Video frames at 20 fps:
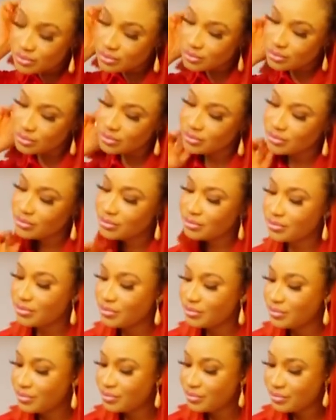
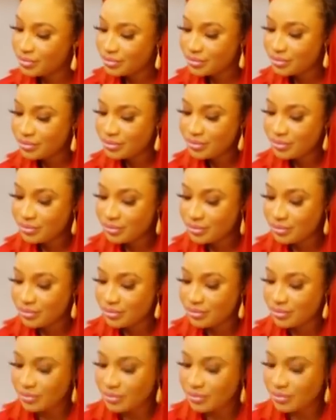
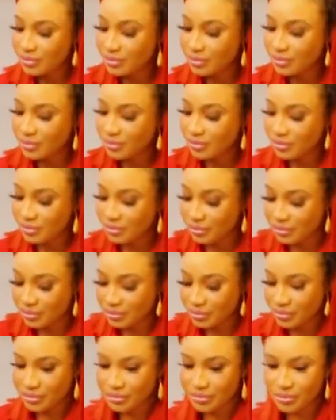
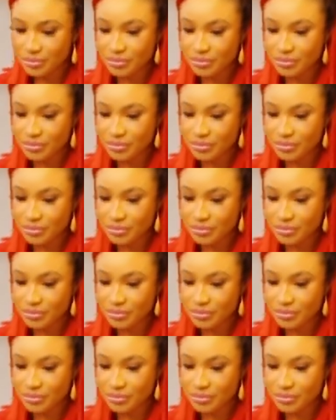The person shown says nothing.